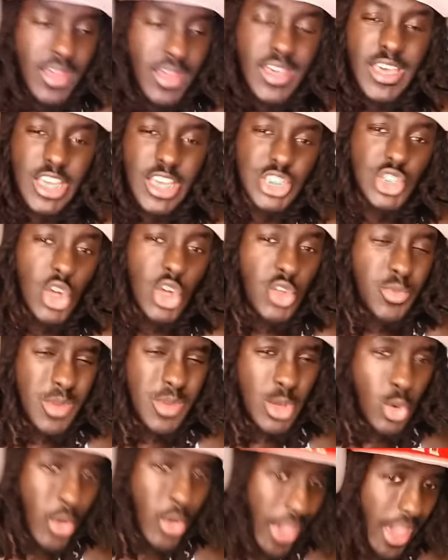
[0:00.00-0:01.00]
It shows me
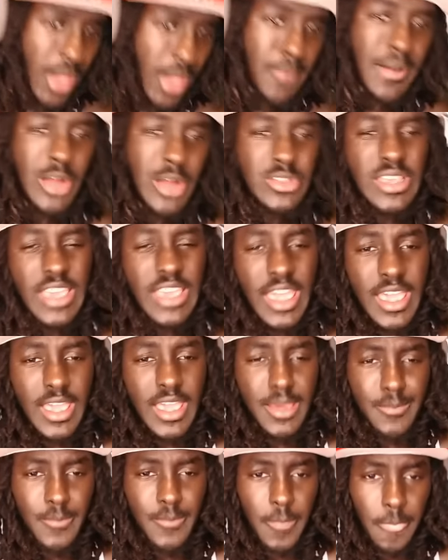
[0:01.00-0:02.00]
you care about the
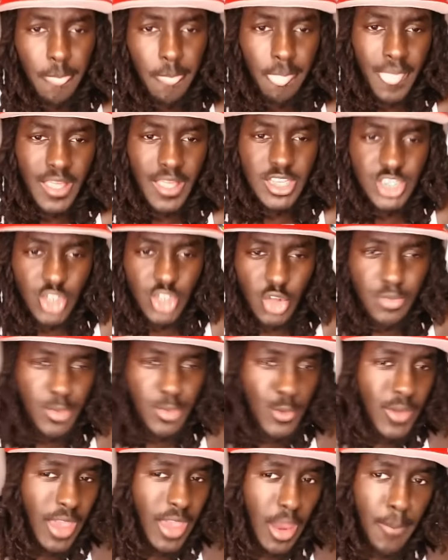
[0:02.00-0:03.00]
game. It shows me
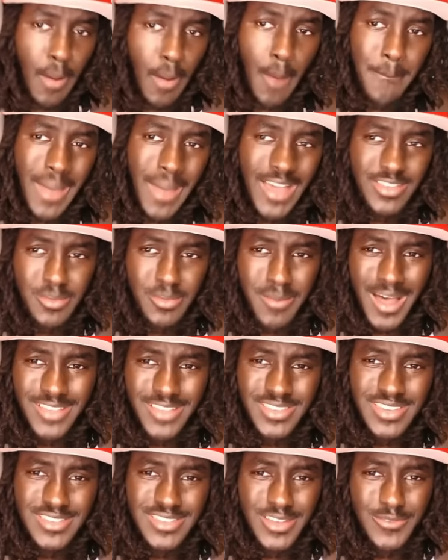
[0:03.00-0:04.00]
you care about
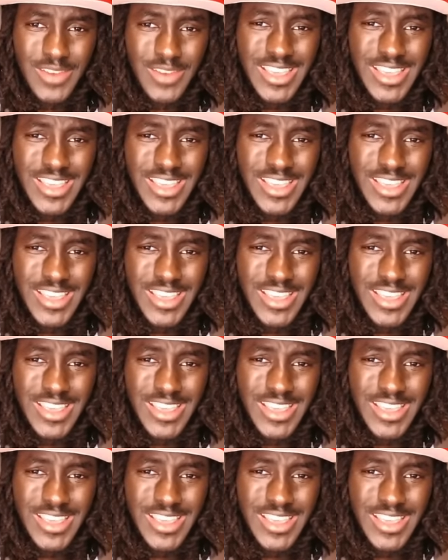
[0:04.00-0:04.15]
maximizing yourself.